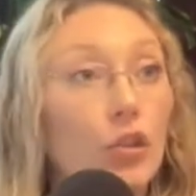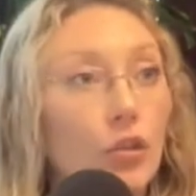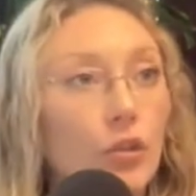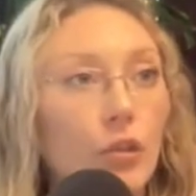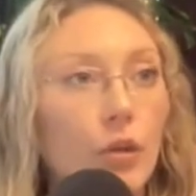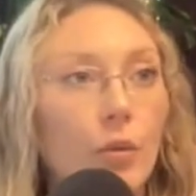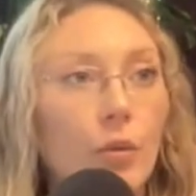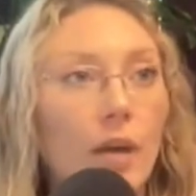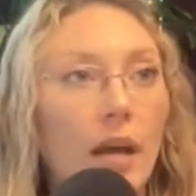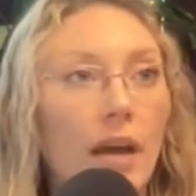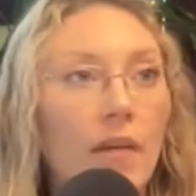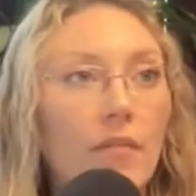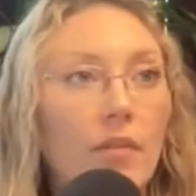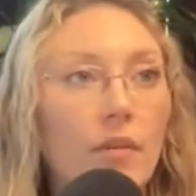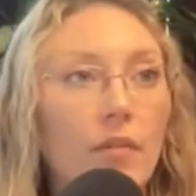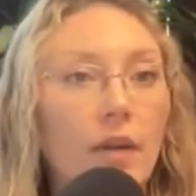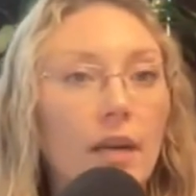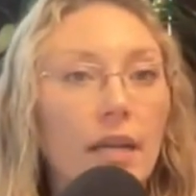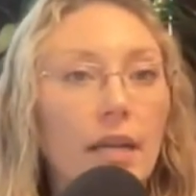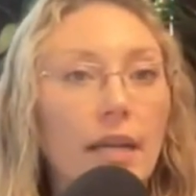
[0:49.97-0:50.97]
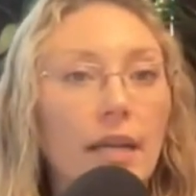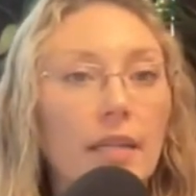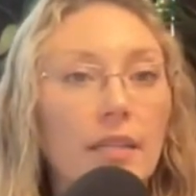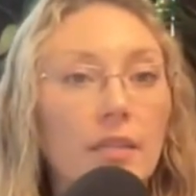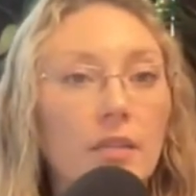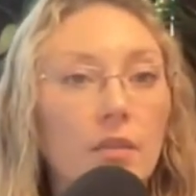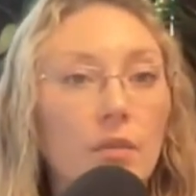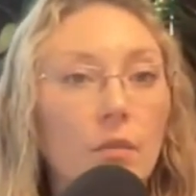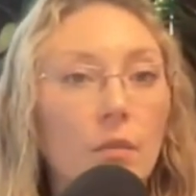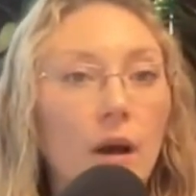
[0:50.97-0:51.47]
Don't have a great
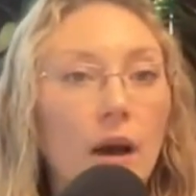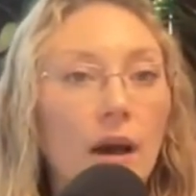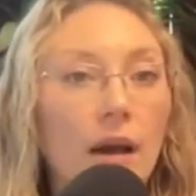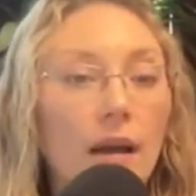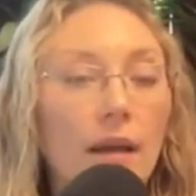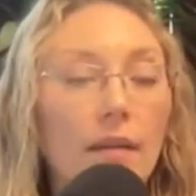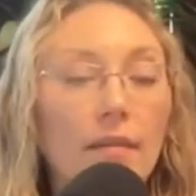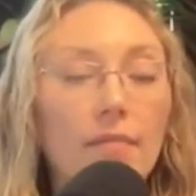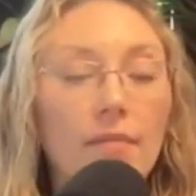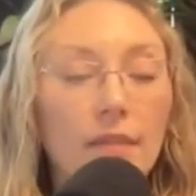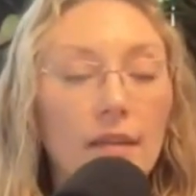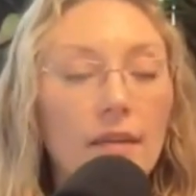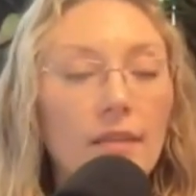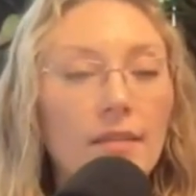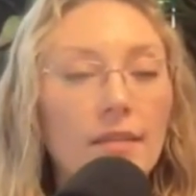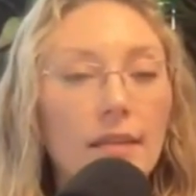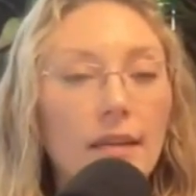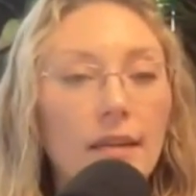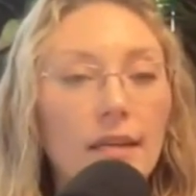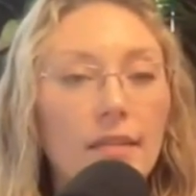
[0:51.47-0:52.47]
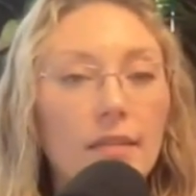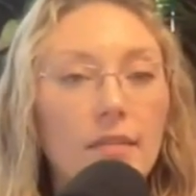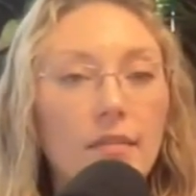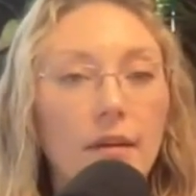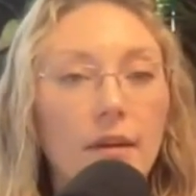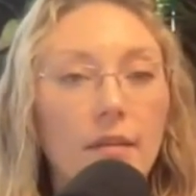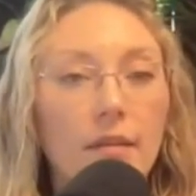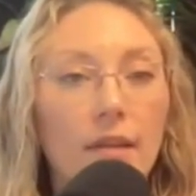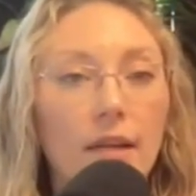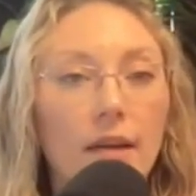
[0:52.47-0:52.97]
answer why. There's an answer
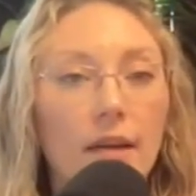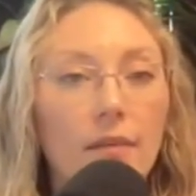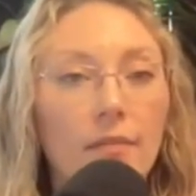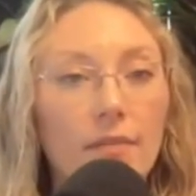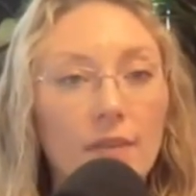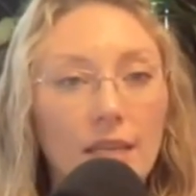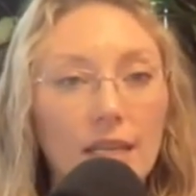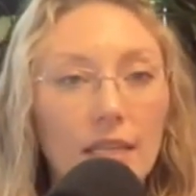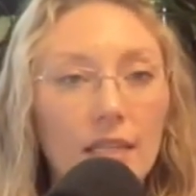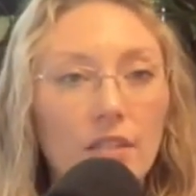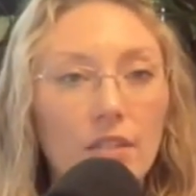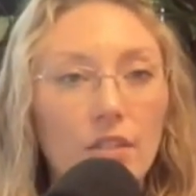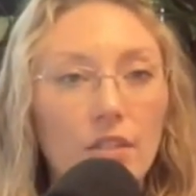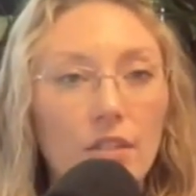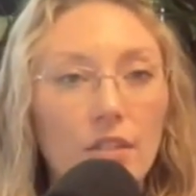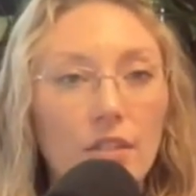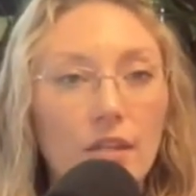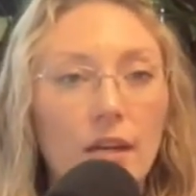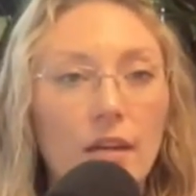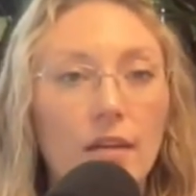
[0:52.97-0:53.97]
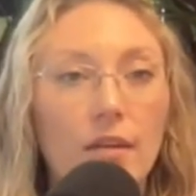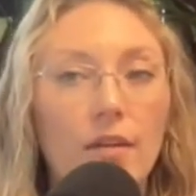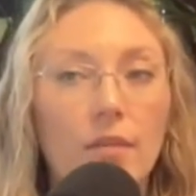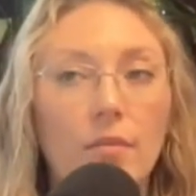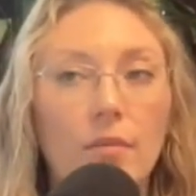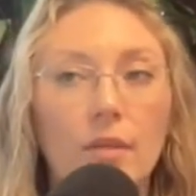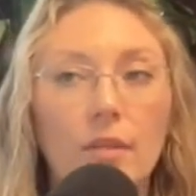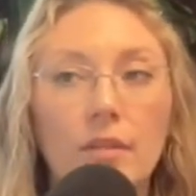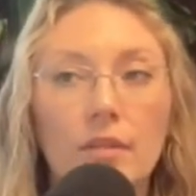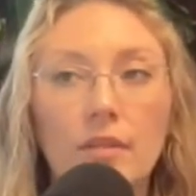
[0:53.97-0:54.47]
out there. It's just not a good
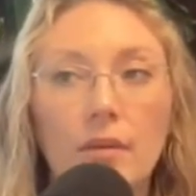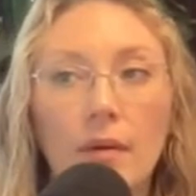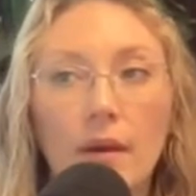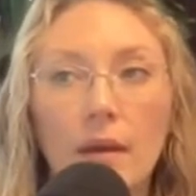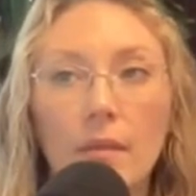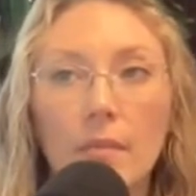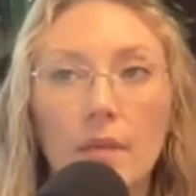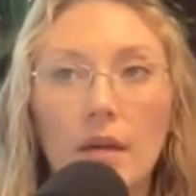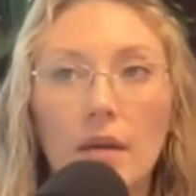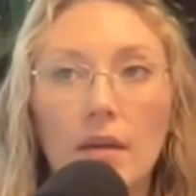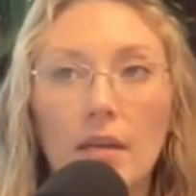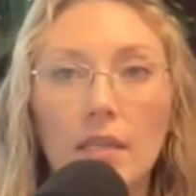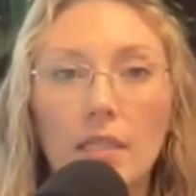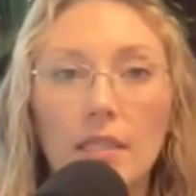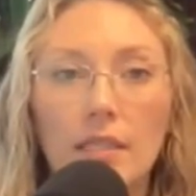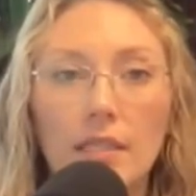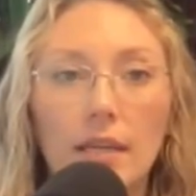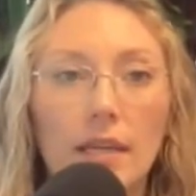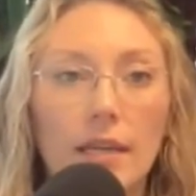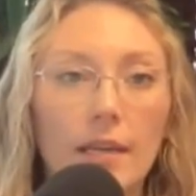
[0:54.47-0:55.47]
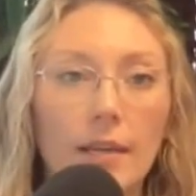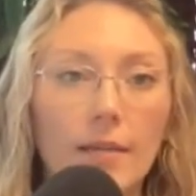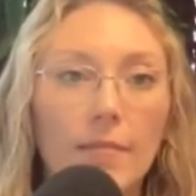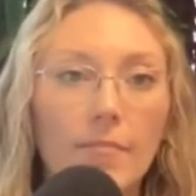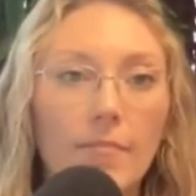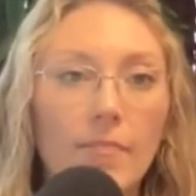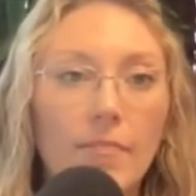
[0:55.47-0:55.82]
one, so I'm not going to cite it.